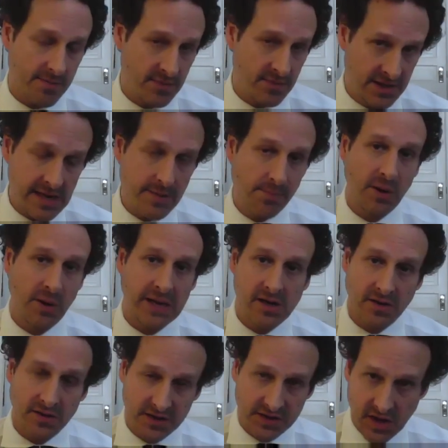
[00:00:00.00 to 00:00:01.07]
deeply
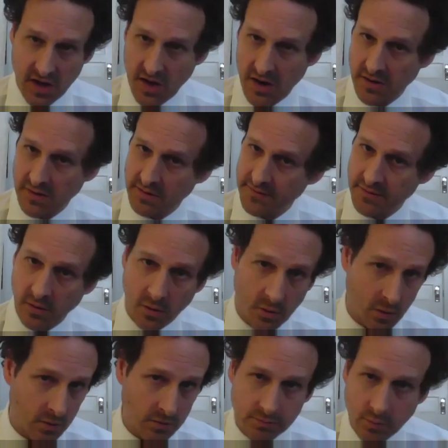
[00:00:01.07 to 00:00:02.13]
concerned
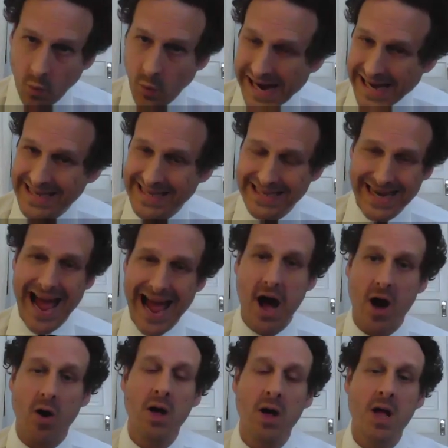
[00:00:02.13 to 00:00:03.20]
for weeks now